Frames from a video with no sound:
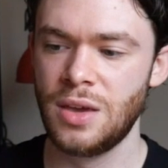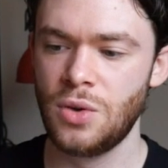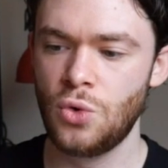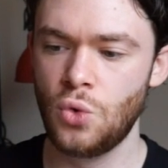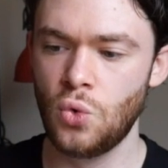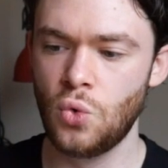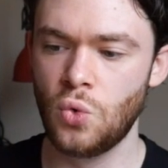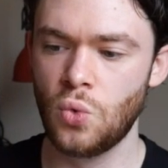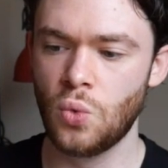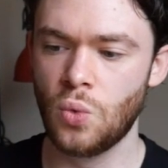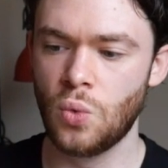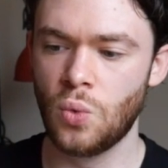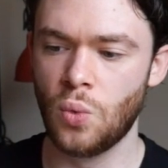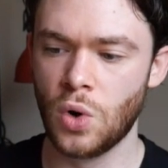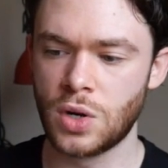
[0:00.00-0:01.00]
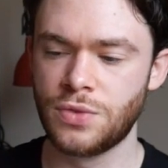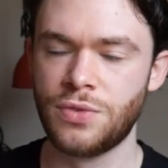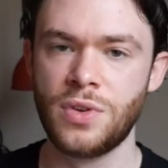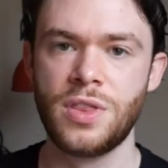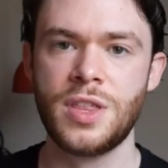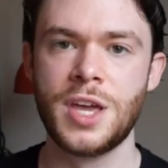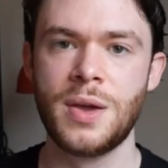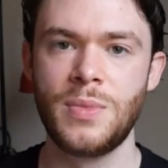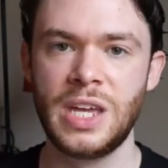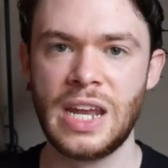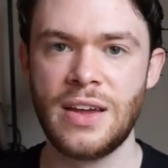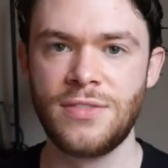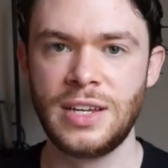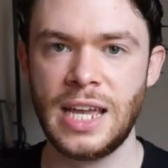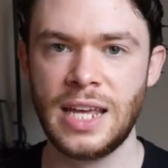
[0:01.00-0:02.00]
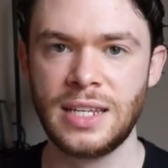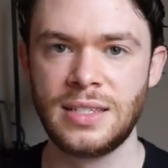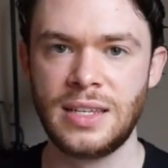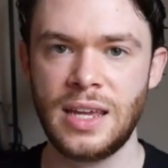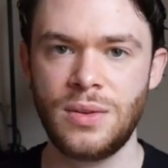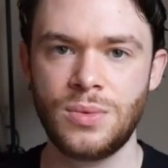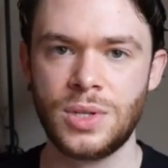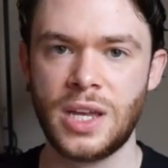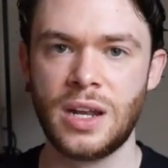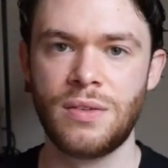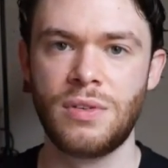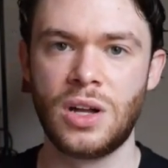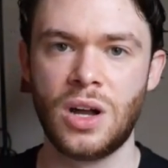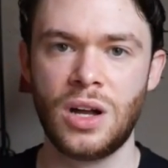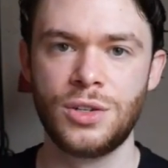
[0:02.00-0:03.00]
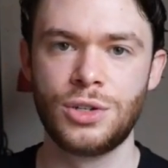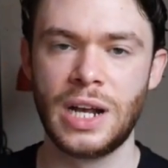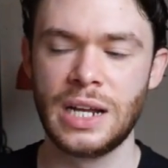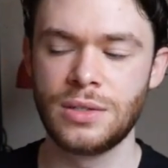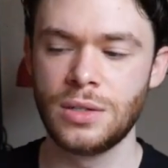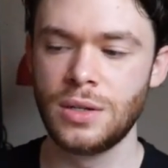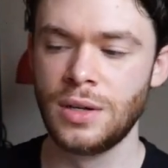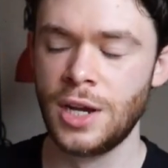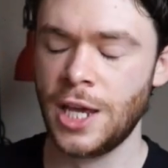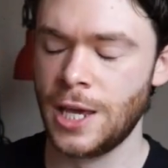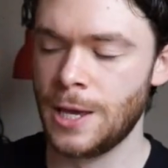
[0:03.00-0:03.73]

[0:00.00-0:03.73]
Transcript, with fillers: who worked for them in Afghanistan. He was kind of a contractor.